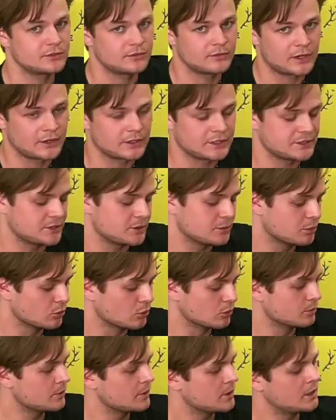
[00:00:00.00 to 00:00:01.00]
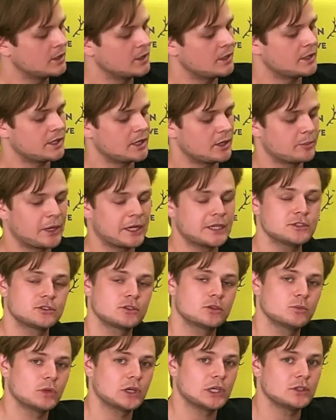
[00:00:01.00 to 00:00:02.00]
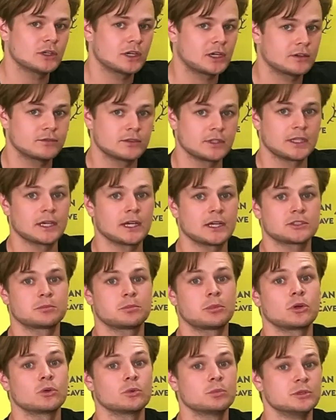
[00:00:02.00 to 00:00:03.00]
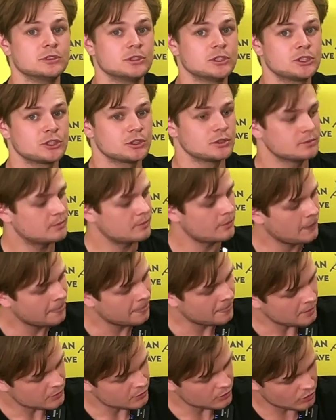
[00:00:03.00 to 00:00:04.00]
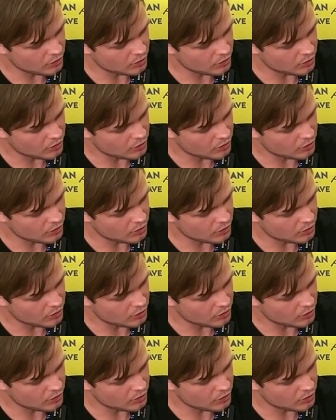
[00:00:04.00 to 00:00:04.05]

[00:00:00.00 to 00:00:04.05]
very simple. Now, based on where you have the gas bottle position, you're